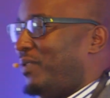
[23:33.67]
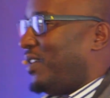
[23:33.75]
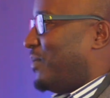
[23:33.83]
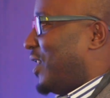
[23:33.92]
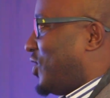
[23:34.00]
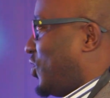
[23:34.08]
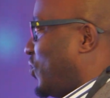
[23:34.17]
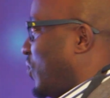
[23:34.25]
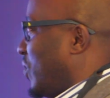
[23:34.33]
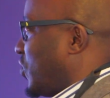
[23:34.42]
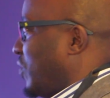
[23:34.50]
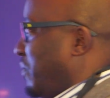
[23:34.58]
pretty much to
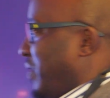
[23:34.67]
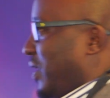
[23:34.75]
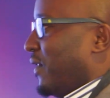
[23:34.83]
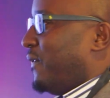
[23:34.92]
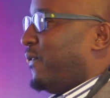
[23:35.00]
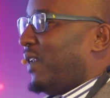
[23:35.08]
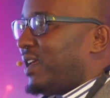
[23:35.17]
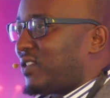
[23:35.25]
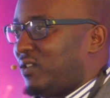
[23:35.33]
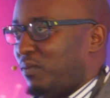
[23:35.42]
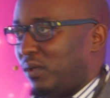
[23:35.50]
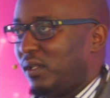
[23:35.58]
also be
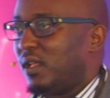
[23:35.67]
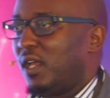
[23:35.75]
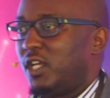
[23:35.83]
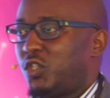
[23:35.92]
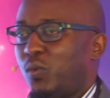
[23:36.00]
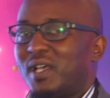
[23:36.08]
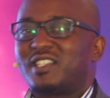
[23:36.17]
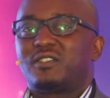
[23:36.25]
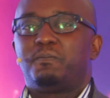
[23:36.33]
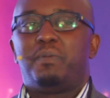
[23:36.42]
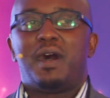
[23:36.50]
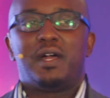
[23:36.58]
flexible to
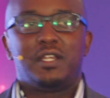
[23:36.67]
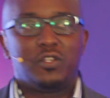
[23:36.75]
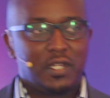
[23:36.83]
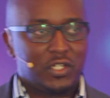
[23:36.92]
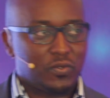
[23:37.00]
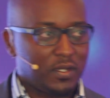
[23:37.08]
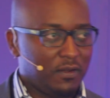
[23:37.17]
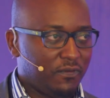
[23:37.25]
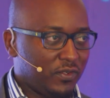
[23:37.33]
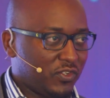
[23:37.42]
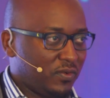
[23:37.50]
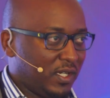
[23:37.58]
expand your network
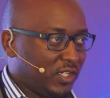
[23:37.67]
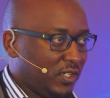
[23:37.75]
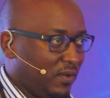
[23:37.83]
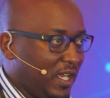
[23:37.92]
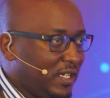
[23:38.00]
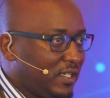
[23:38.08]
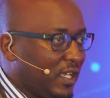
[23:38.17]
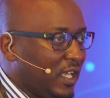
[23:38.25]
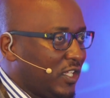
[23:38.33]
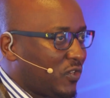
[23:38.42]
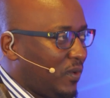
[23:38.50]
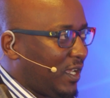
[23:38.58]
infrastructure, right?
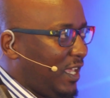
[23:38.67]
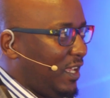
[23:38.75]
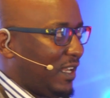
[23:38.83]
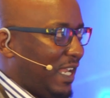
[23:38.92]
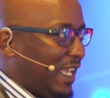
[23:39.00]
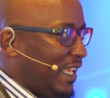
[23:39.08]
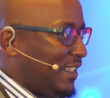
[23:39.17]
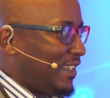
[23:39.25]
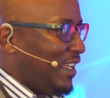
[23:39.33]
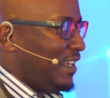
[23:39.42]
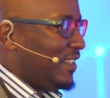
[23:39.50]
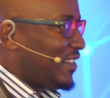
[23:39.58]
So again, like I
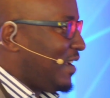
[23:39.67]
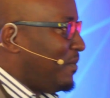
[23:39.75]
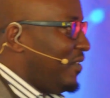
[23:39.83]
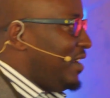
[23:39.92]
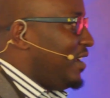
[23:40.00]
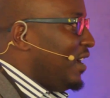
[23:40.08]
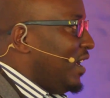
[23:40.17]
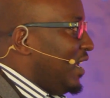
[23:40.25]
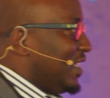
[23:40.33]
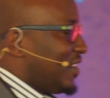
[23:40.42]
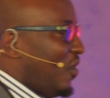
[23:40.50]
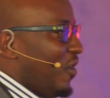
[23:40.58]
said in summary,
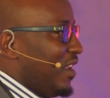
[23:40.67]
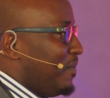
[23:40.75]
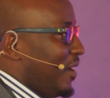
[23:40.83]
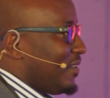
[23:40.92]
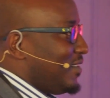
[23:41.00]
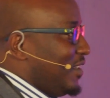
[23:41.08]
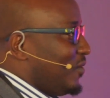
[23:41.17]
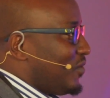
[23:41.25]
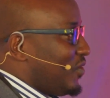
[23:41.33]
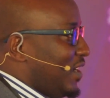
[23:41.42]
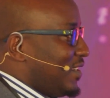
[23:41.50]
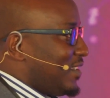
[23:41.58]
it's all about zero
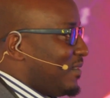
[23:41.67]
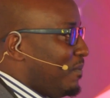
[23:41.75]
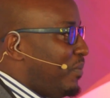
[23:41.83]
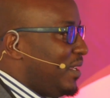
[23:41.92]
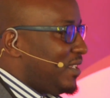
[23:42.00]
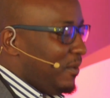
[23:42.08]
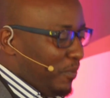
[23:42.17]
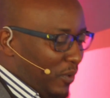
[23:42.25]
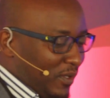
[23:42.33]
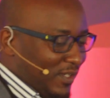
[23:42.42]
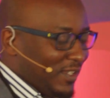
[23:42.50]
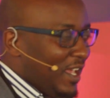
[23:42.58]
trust
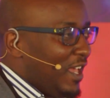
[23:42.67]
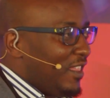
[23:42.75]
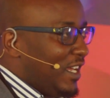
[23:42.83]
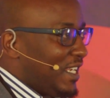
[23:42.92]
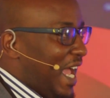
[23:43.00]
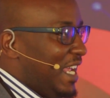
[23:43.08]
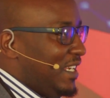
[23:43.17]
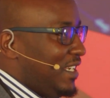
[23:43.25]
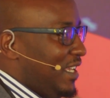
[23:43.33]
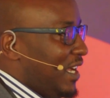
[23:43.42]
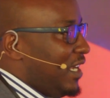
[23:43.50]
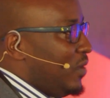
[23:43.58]
principles that
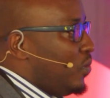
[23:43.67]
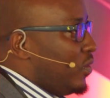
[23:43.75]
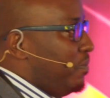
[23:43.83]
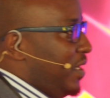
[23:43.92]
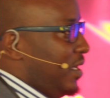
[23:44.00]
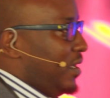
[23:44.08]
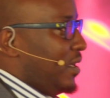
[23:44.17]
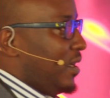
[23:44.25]
ideally would be